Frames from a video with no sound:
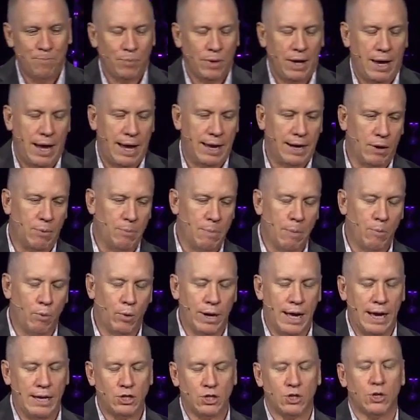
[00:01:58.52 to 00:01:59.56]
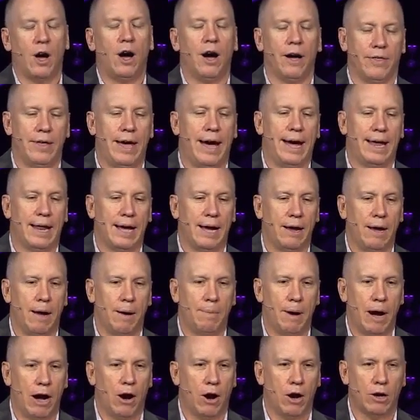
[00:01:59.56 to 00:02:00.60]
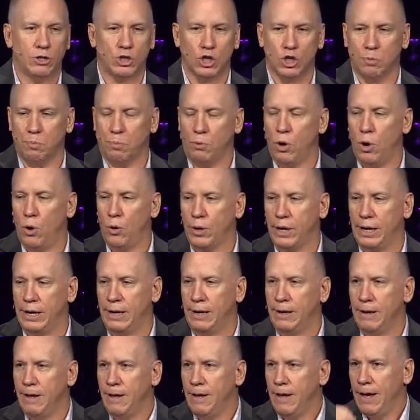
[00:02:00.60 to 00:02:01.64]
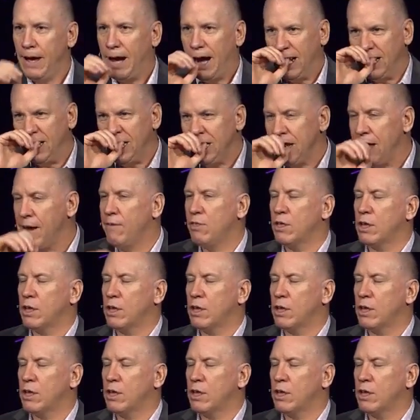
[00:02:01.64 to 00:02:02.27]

And I remember when I saw that, I, my heart just broke, and I didn't have the